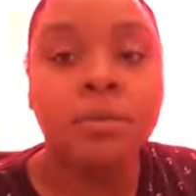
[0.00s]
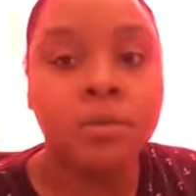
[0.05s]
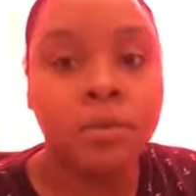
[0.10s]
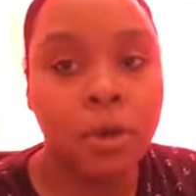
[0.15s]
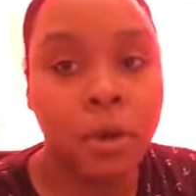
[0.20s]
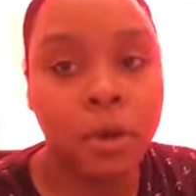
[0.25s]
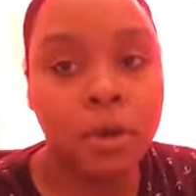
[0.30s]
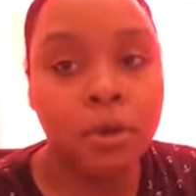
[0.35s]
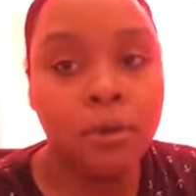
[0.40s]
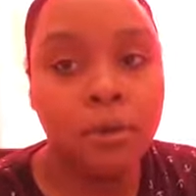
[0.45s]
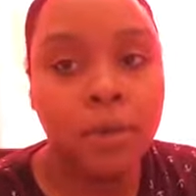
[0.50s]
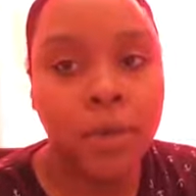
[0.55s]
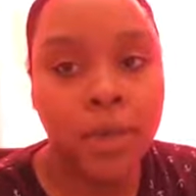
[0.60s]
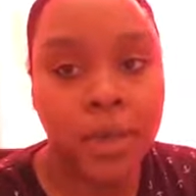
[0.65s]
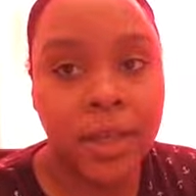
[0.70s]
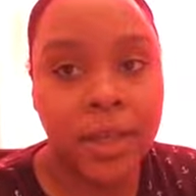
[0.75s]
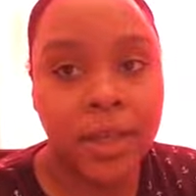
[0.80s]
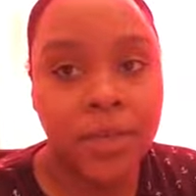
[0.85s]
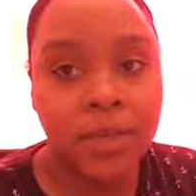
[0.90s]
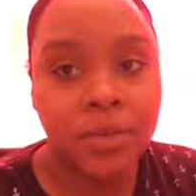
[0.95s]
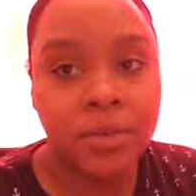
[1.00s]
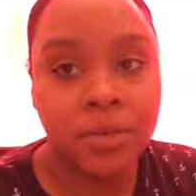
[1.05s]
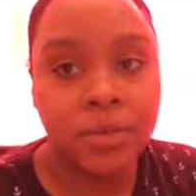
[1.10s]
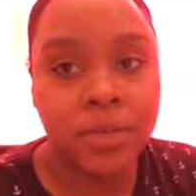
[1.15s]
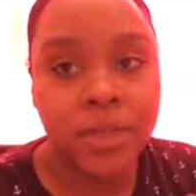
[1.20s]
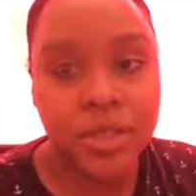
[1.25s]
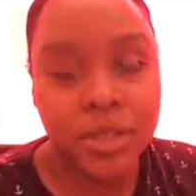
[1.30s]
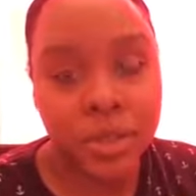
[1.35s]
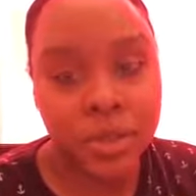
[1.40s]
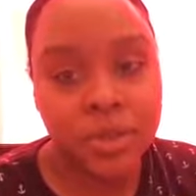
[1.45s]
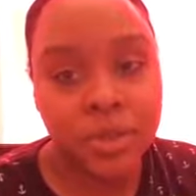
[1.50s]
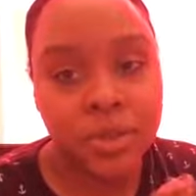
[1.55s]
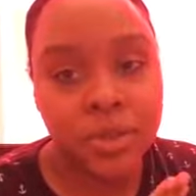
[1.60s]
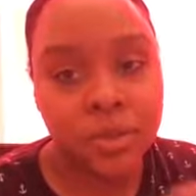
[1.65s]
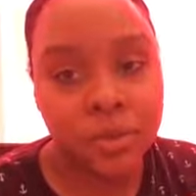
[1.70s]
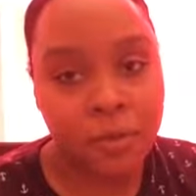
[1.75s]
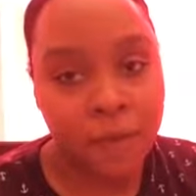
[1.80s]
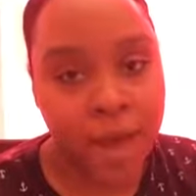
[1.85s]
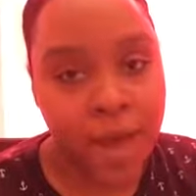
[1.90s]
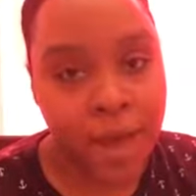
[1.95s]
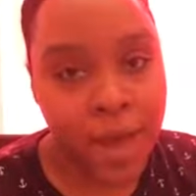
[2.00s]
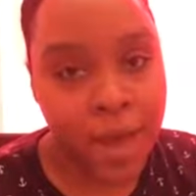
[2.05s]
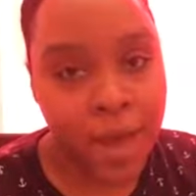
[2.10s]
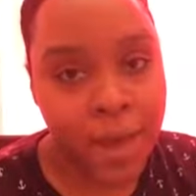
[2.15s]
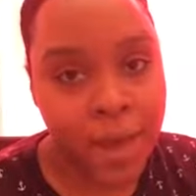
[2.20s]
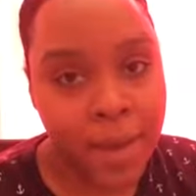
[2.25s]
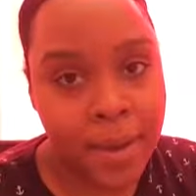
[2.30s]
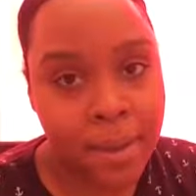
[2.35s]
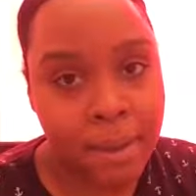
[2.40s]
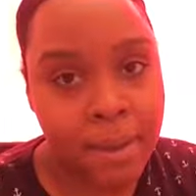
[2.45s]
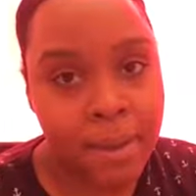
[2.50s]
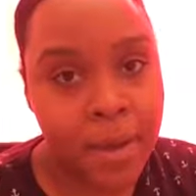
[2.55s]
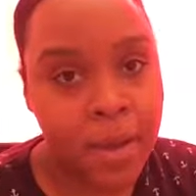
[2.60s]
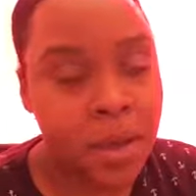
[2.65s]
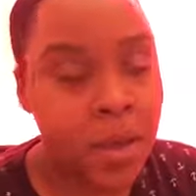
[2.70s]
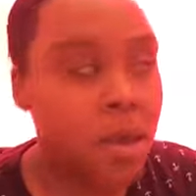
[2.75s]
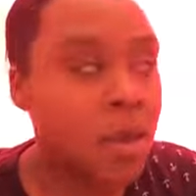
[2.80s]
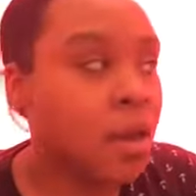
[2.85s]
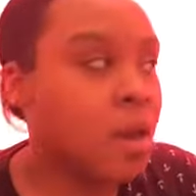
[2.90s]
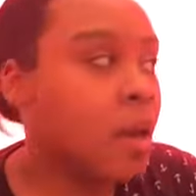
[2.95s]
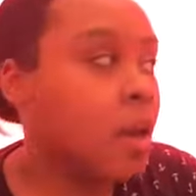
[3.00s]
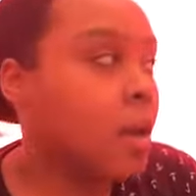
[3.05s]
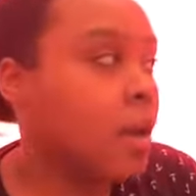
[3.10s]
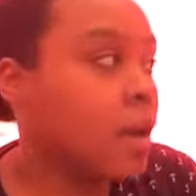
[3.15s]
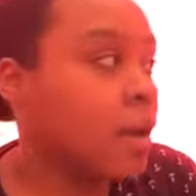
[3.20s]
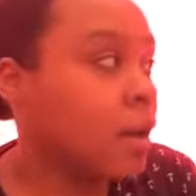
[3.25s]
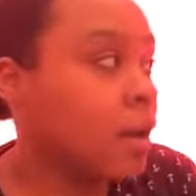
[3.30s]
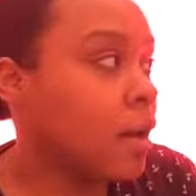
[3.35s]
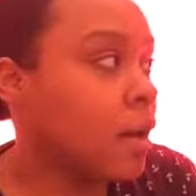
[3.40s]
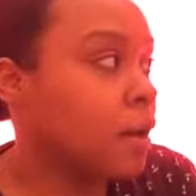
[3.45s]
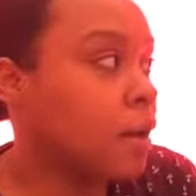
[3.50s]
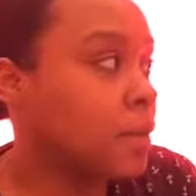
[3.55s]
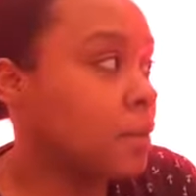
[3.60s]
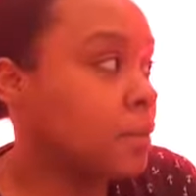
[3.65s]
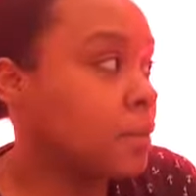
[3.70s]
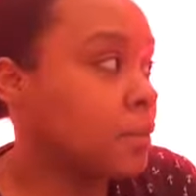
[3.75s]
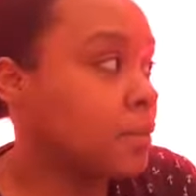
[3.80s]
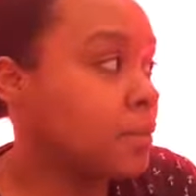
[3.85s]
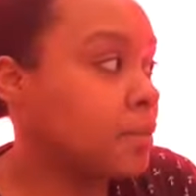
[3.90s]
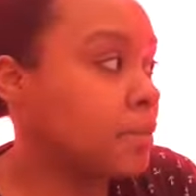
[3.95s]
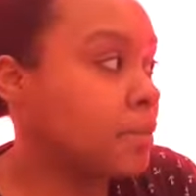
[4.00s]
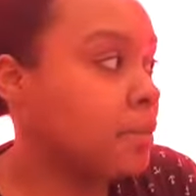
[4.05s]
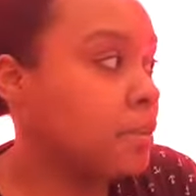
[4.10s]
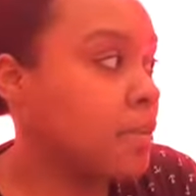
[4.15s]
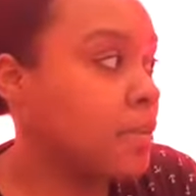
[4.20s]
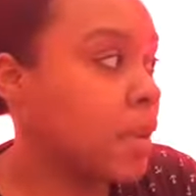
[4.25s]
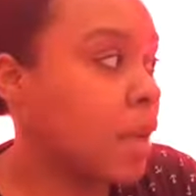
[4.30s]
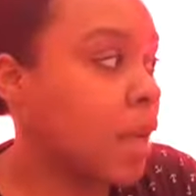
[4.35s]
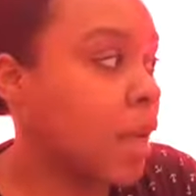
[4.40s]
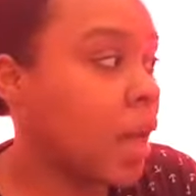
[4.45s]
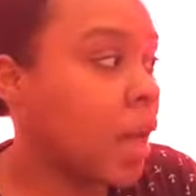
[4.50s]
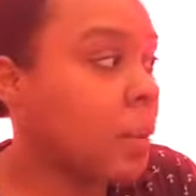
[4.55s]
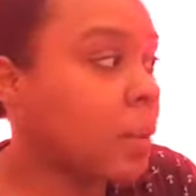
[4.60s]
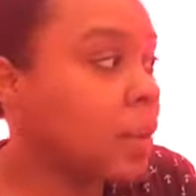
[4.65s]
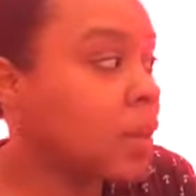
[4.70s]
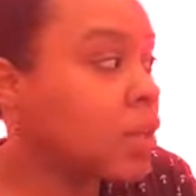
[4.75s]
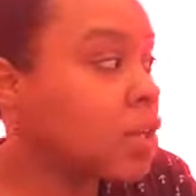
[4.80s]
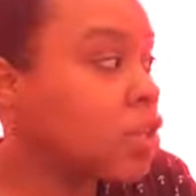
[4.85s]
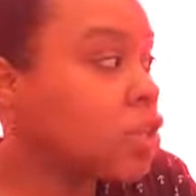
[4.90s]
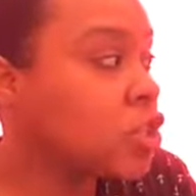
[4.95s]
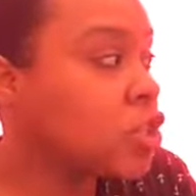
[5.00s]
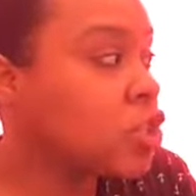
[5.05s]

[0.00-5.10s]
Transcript: Don't forget to subscribe. I'm going to